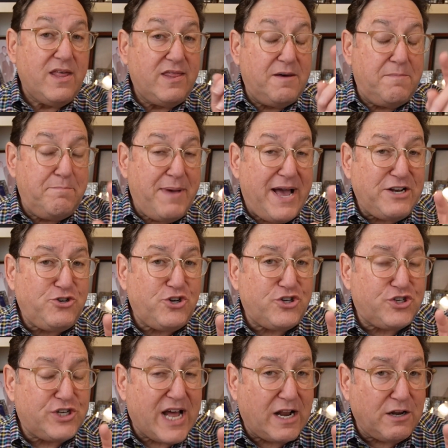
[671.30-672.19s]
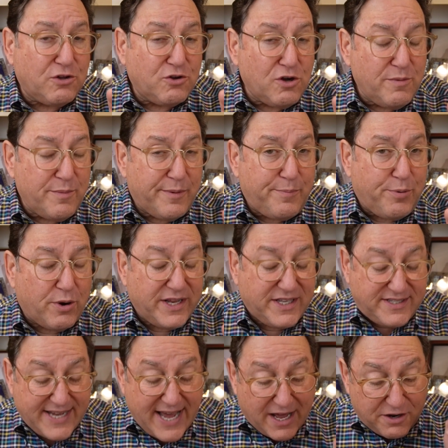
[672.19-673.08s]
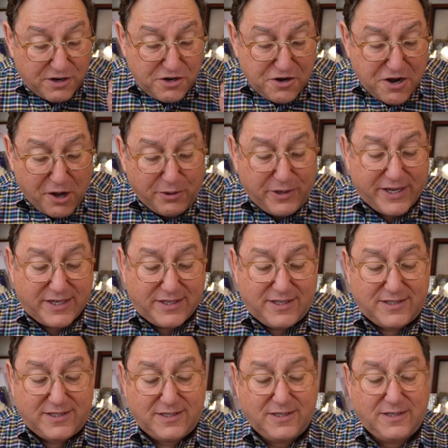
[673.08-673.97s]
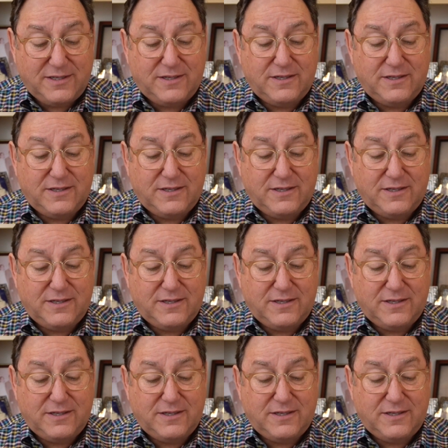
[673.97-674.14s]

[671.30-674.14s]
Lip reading: The Medrash Tanchuma points out, notice,